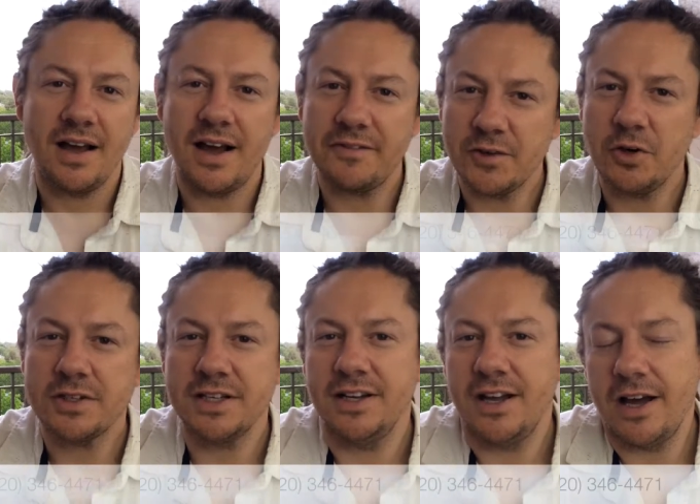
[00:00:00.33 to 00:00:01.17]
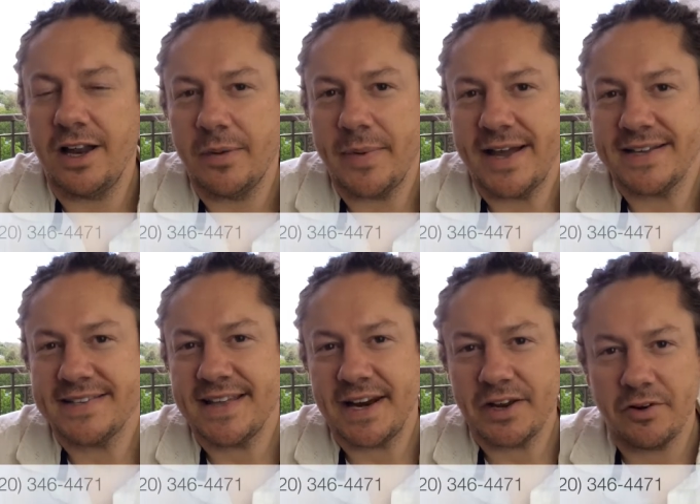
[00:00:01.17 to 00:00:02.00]
I've talked a lot about
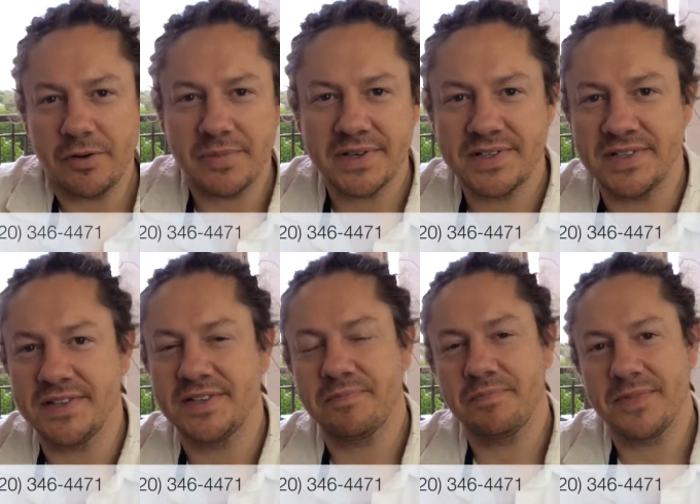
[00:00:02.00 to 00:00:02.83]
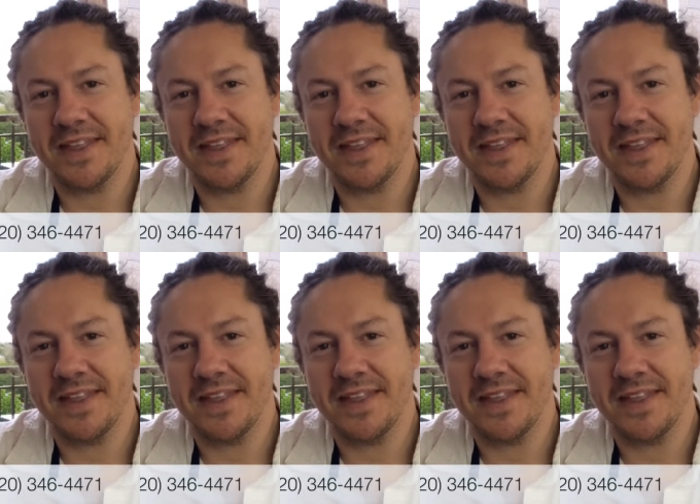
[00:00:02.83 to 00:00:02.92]
starting your own business,